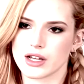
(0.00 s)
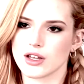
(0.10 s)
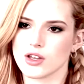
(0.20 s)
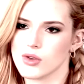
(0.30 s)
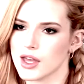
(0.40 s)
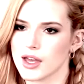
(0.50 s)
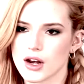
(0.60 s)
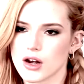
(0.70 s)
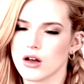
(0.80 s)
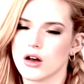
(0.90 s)
so, Four
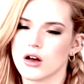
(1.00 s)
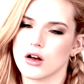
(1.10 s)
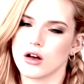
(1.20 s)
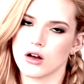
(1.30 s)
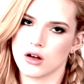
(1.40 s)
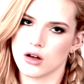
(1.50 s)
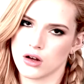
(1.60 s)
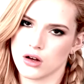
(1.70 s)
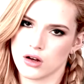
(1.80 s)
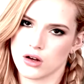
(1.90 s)
Immortal Sisters is
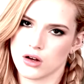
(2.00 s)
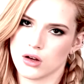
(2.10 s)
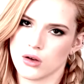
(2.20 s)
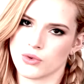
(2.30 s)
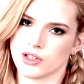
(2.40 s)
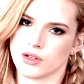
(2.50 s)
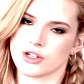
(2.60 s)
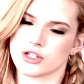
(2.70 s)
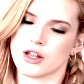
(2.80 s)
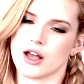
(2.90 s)
basically about
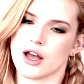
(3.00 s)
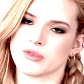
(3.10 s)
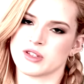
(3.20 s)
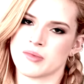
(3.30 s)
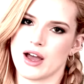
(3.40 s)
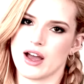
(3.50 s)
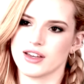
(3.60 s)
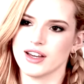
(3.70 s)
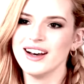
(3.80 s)
four sisters, like I